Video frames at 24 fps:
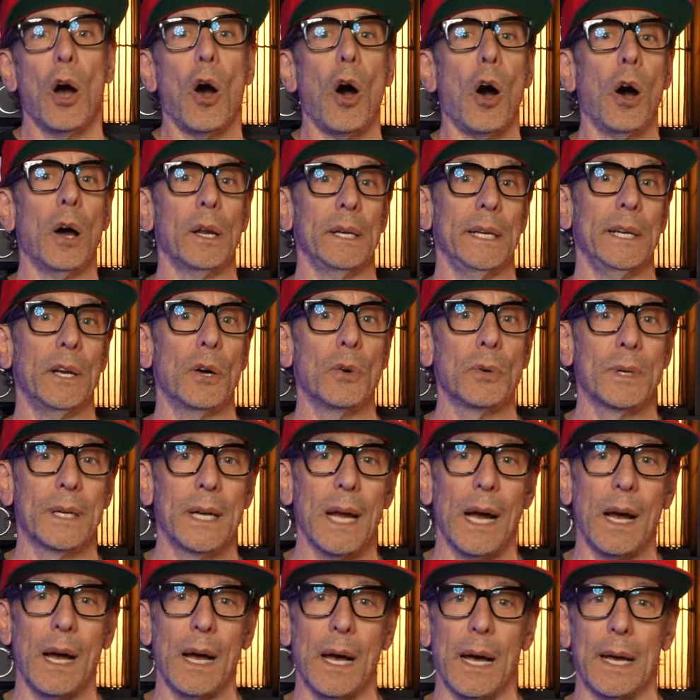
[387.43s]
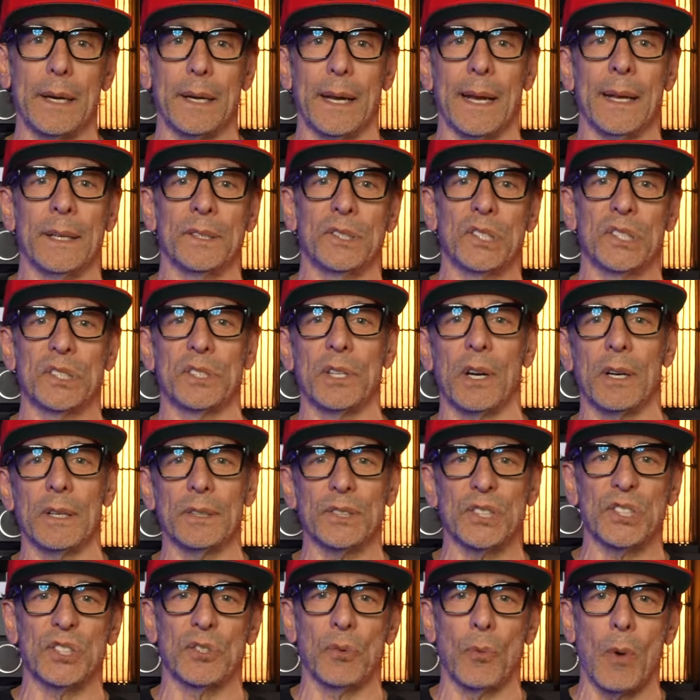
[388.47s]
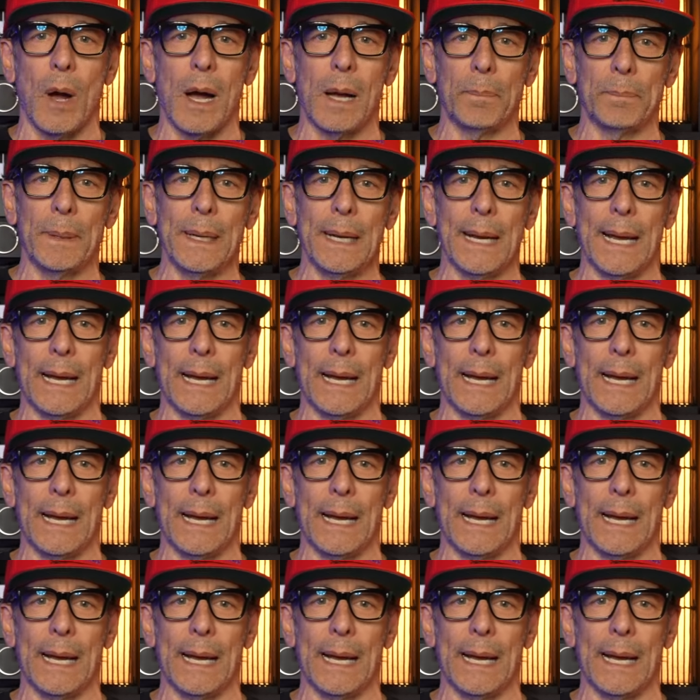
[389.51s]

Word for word: Audio God and start swapping